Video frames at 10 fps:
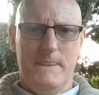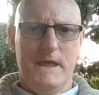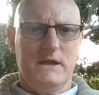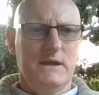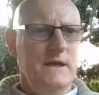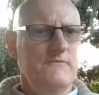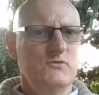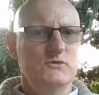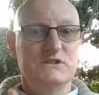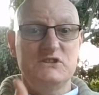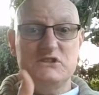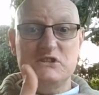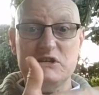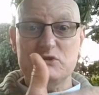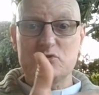that if you did
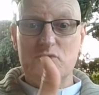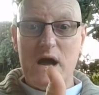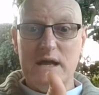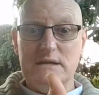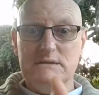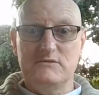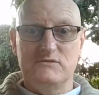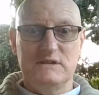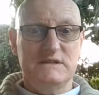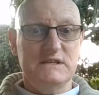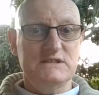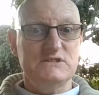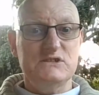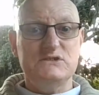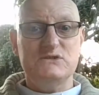things right, you did things
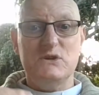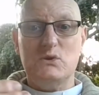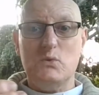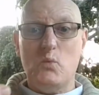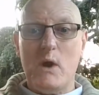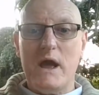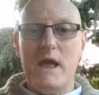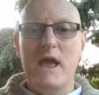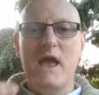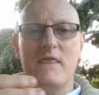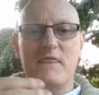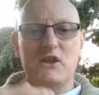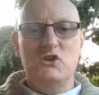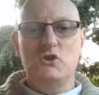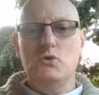in a certain way,
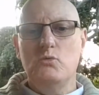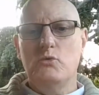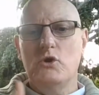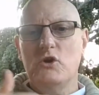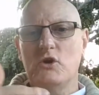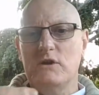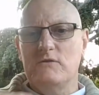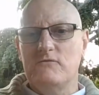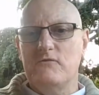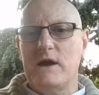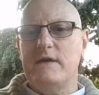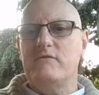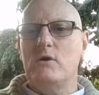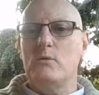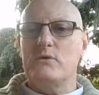then you were in
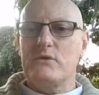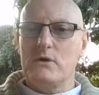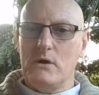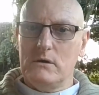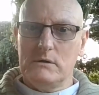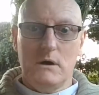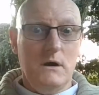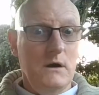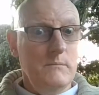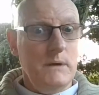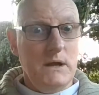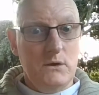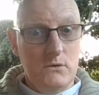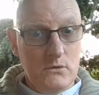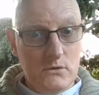favor with God. Oh my
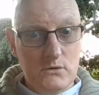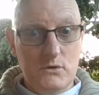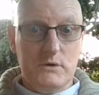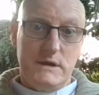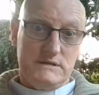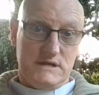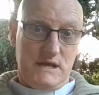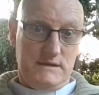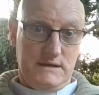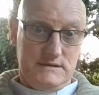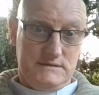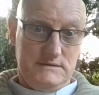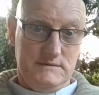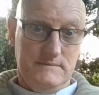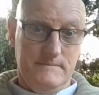Lord, look at us Catholics.